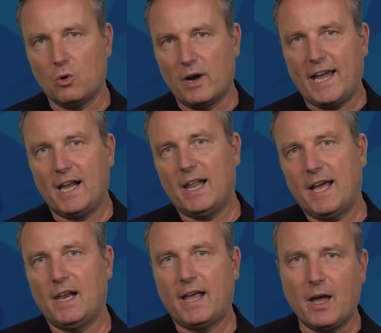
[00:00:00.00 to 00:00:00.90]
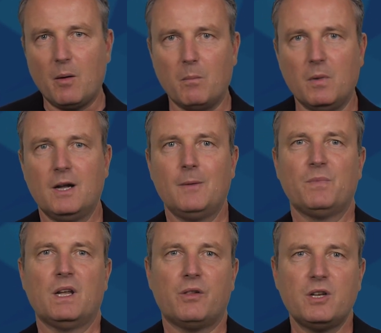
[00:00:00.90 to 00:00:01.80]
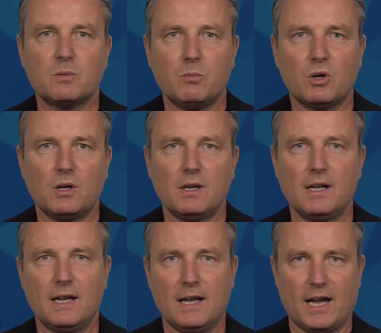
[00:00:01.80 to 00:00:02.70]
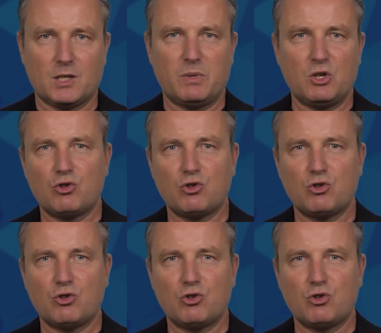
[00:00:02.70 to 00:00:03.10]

or LLM. This model has been